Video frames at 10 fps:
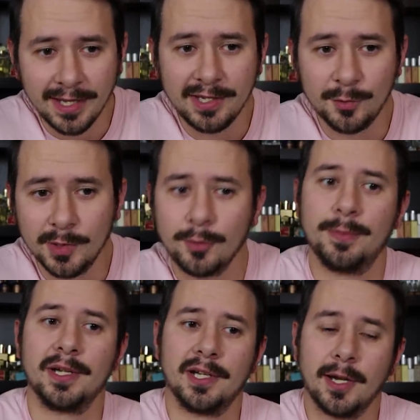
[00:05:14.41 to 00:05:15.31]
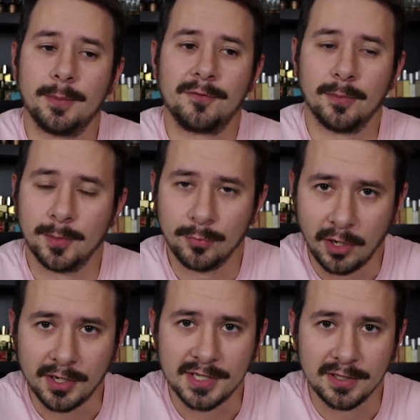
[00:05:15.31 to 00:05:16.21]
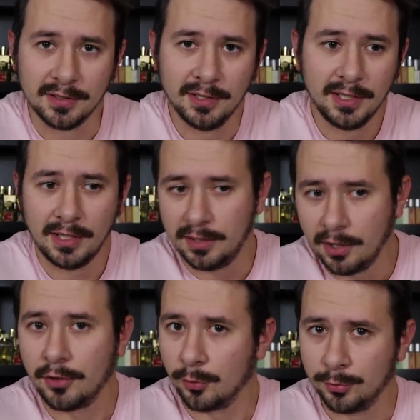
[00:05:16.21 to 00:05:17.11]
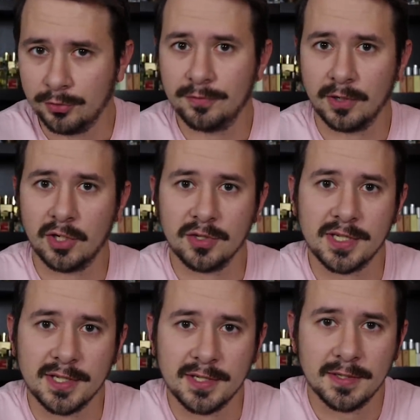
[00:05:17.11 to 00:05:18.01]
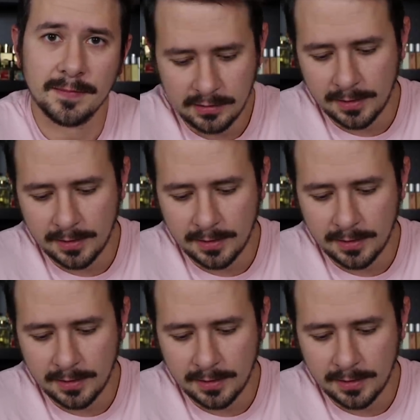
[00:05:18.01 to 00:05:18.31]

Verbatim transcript: that you will pick up from Ambroxan in other blue fragrances.